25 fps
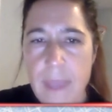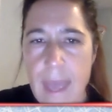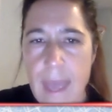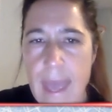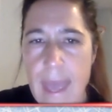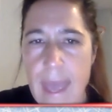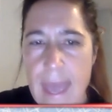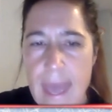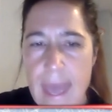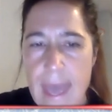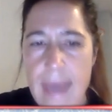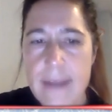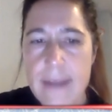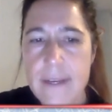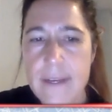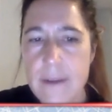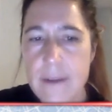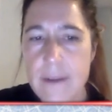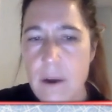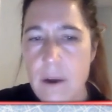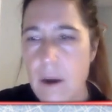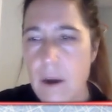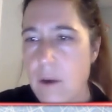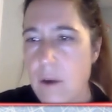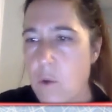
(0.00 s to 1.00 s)
and
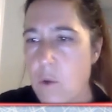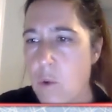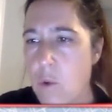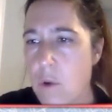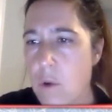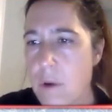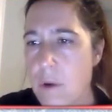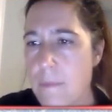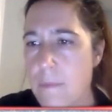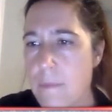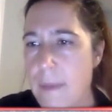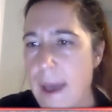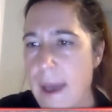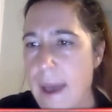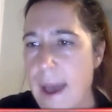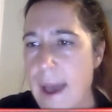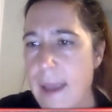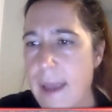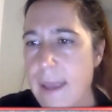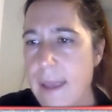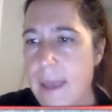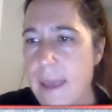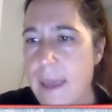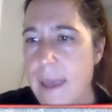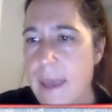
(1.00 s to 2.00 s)
our
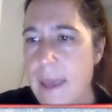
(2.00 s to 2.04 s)
quarterback.